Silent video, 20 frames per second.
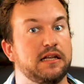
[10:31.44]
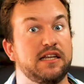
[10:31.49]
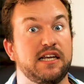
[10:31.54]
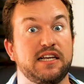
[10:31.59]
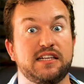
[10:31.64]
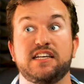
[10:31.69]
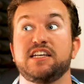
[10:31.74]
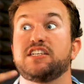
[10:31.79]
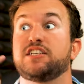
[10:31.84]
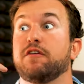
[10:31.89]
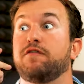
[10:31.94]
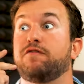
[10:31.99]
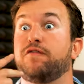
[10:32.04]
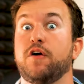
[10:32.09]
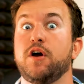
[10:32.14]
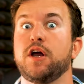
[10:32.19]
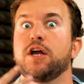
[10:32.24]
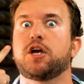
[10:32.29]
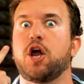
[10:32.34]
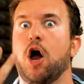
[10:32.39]
elite. He's a
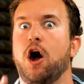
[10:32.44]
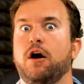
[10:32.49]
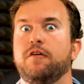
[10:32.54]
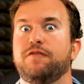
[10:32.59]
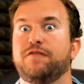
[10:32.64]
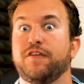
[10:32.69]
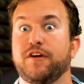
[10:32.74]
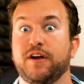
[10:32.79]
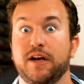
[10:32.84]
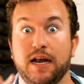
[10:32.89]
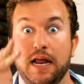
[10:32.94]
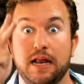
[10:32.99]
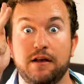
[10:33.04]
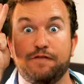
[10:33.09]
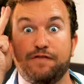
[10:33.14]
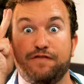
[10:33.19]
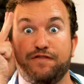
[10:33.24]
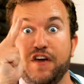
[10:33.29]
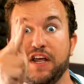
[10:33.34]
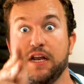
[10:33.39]
very confident
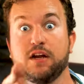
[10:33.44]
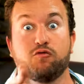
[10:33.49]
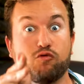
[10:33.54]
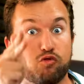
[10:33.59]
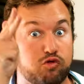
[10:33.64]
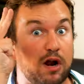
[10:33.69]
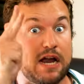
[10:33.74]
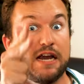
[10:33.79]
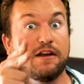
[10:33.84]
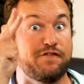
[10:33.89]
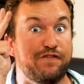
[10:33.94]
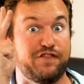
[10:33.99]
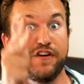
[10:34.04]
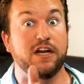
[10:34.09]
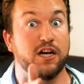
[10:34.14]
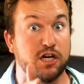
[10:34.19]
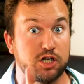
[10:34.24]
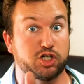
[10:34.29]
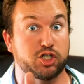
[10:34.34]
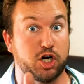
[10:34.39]
and fit, great
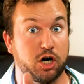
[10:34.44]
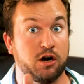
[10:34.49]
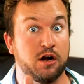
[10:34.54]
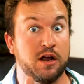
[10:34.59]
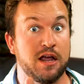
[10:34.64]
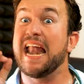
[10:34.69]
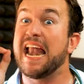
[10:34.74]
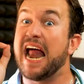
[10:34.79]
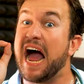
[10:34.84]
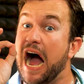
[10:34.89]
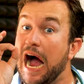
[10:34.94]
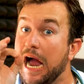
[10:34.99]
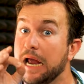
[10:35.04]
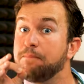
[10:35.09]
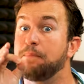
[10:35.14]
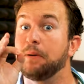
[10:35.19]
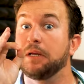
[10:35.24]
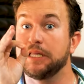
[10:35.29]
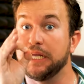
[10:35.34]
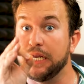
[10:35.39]
finisher. And
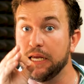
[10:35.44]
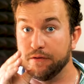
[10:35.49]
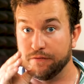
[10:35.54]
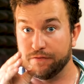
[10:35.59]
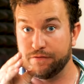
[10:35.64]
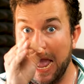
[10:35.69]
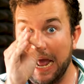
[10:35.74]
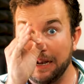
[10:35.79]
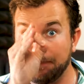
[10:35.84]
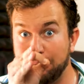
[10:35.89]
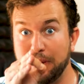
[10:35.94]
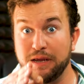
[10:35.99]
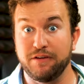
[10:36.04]
I believe at